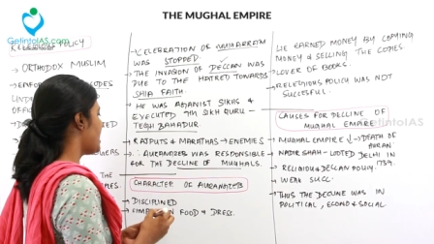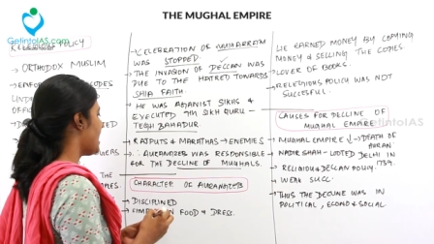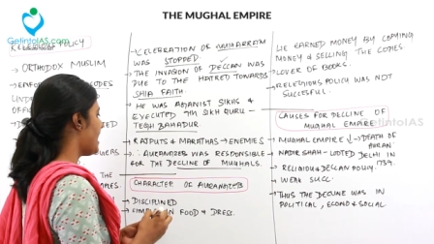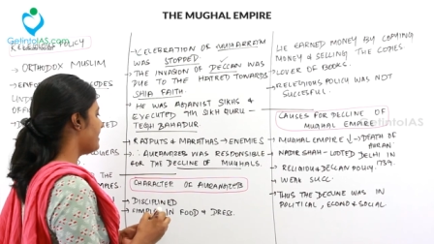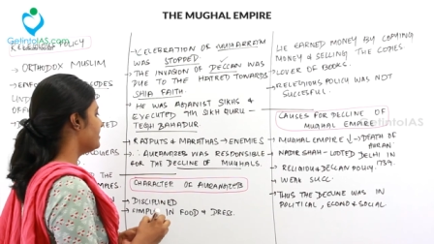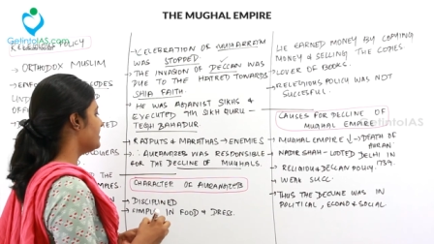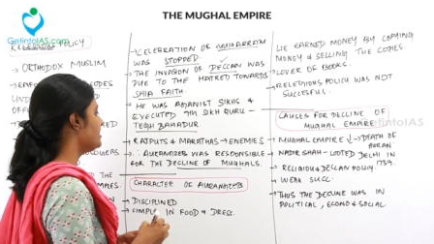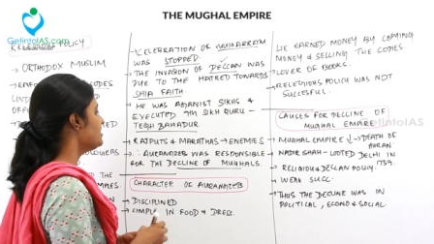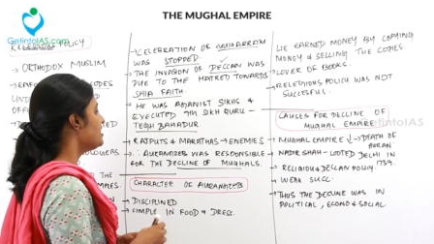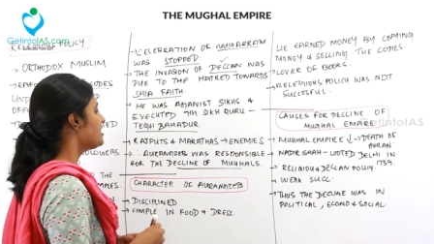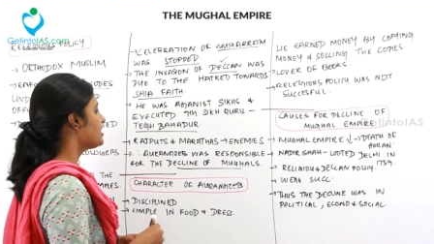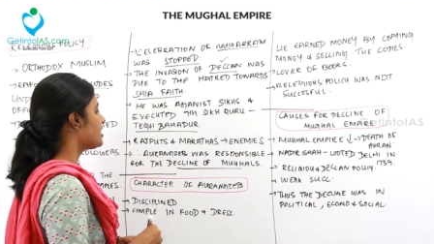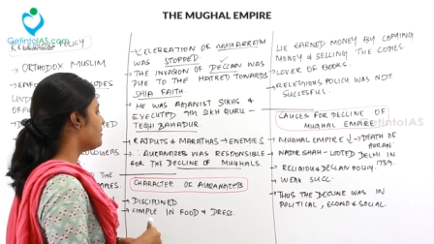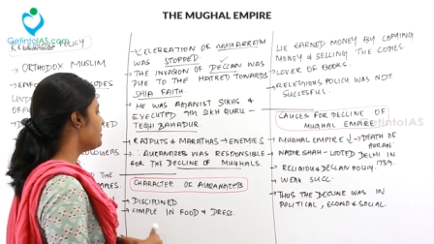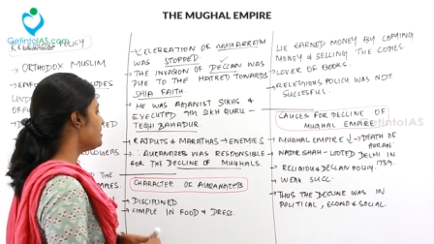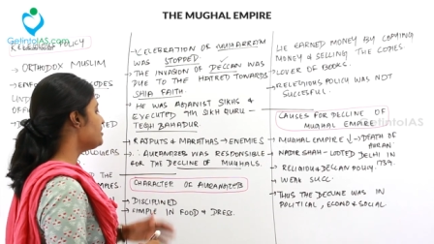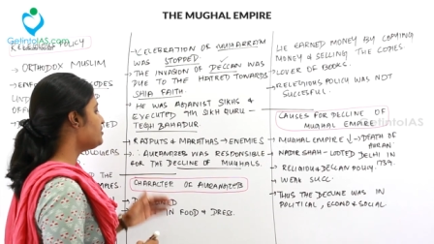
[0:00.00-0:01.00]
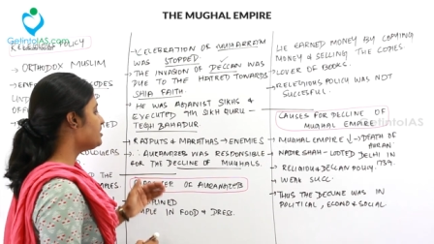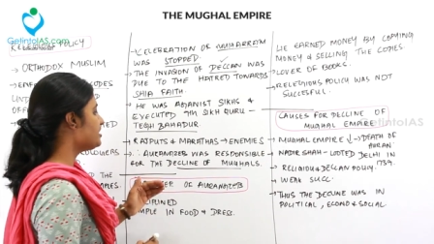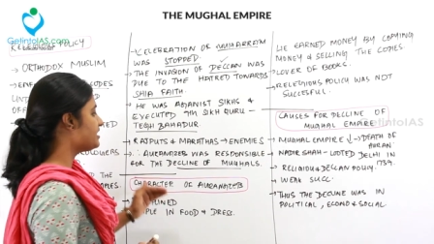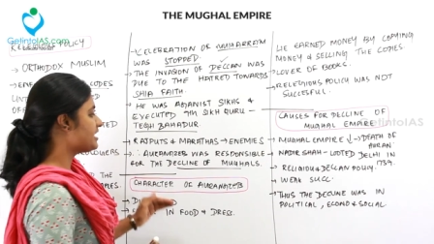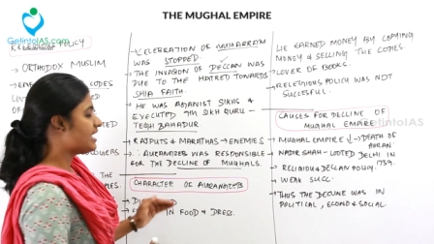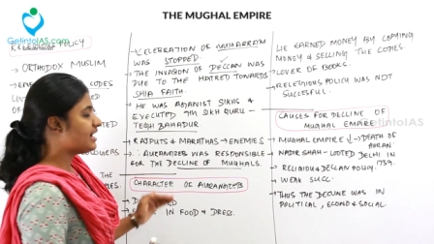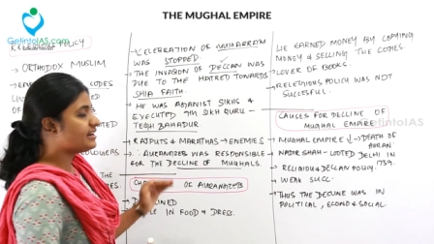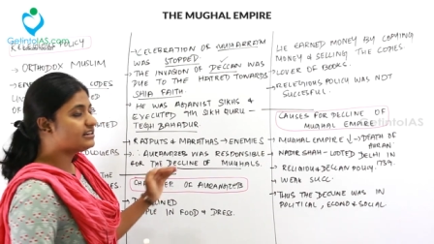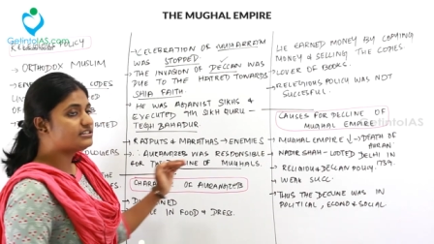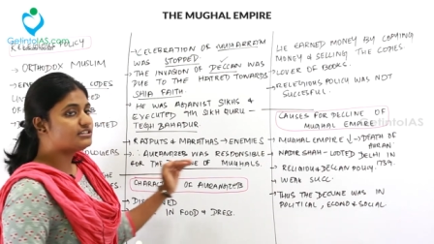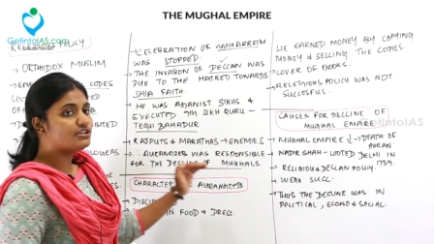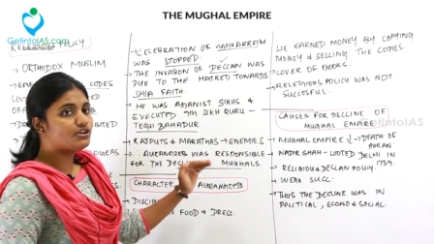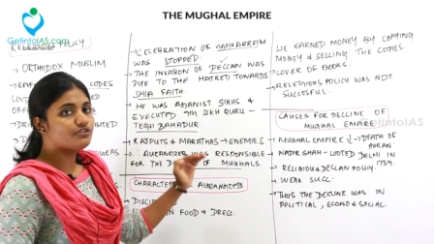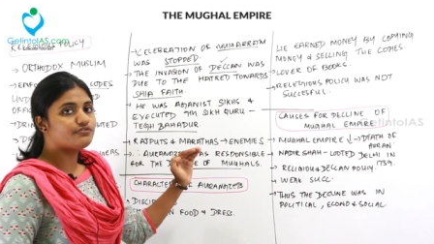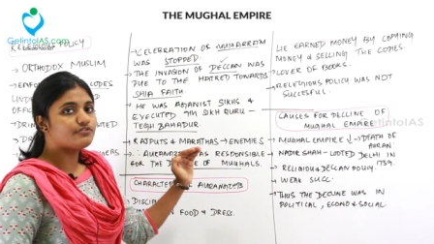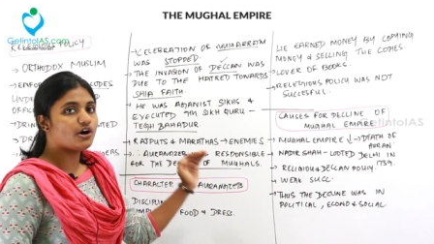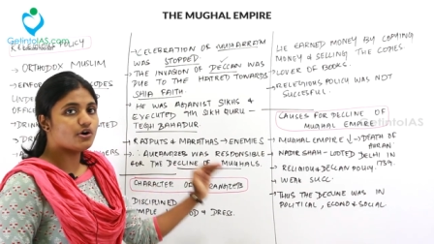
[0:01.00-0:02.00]
And then coming to the character
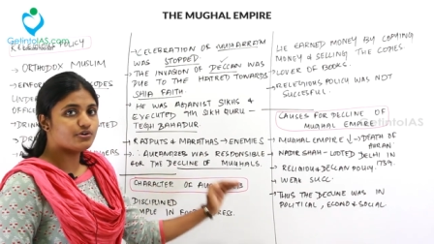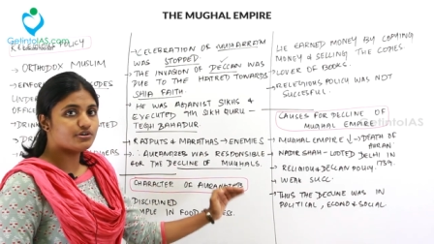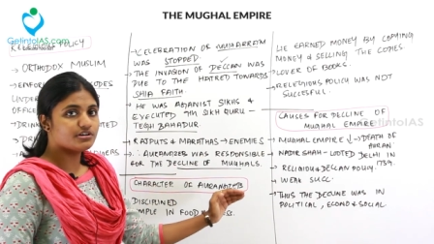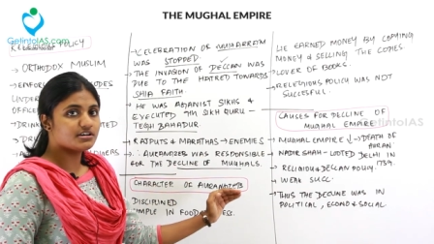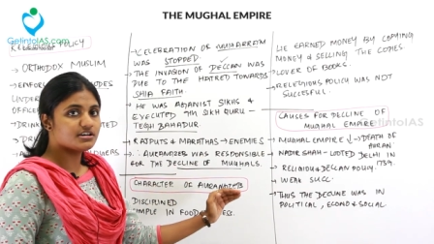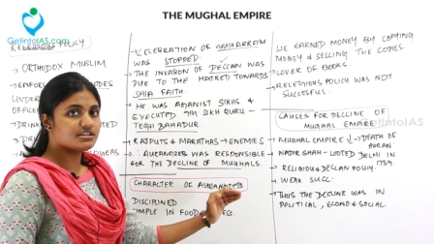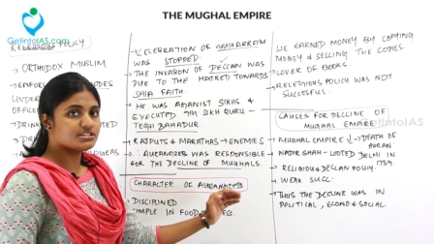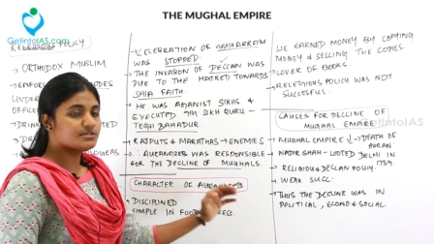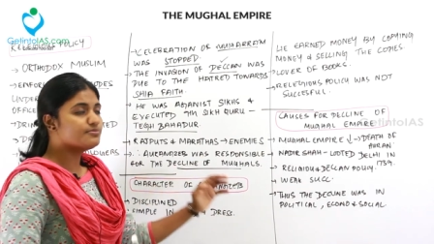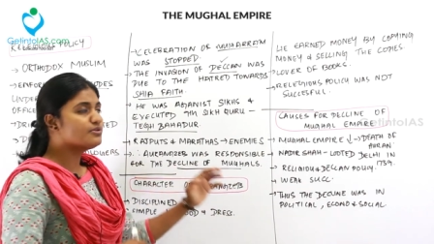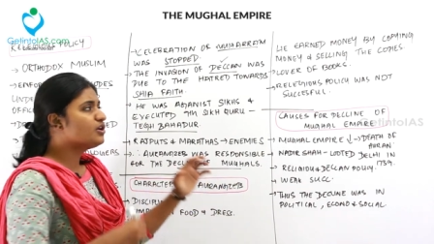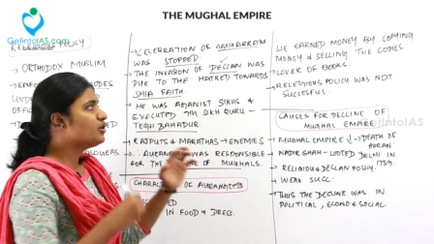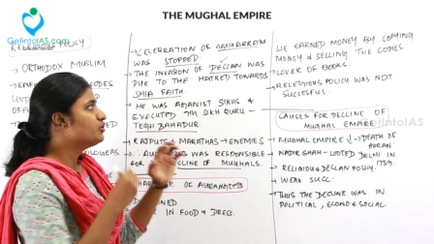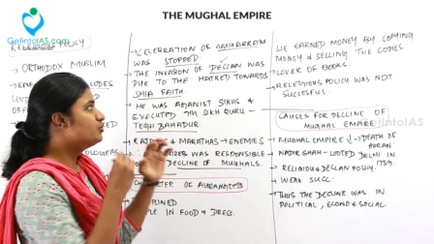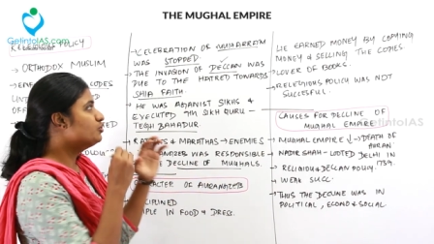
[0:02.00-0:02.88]
of Aurangzeb,